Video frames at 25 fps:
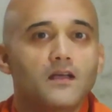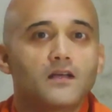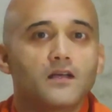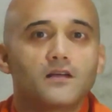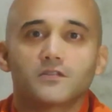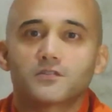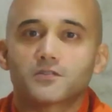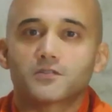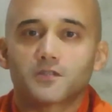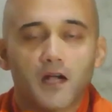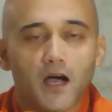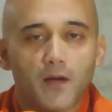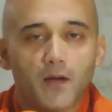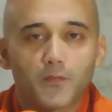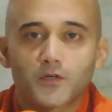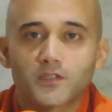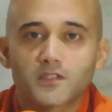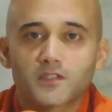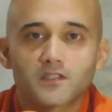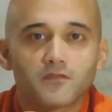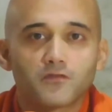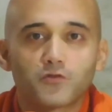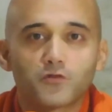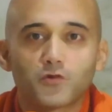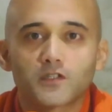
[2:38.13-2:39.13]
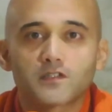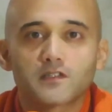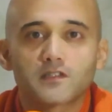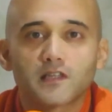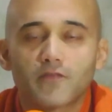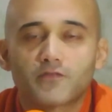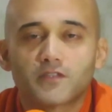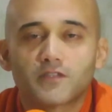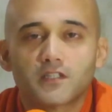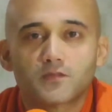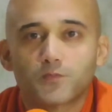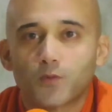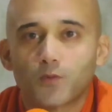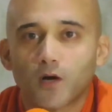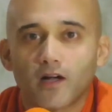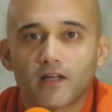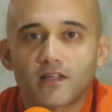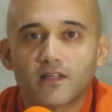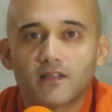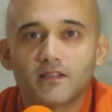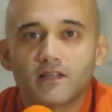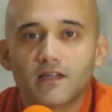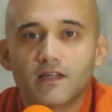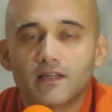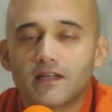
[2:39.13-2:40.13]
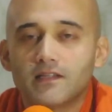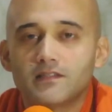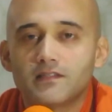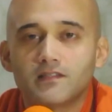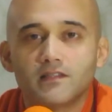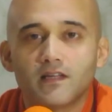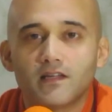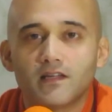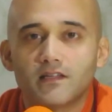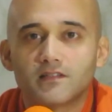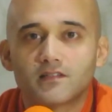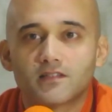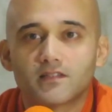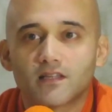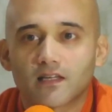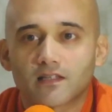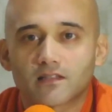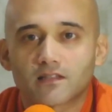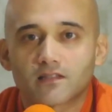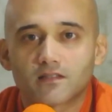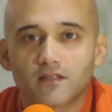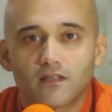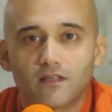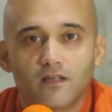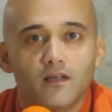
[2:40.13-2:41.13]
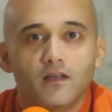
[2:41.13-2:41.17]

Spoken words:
Sri Ramakrishna, of course, left his body in 1886.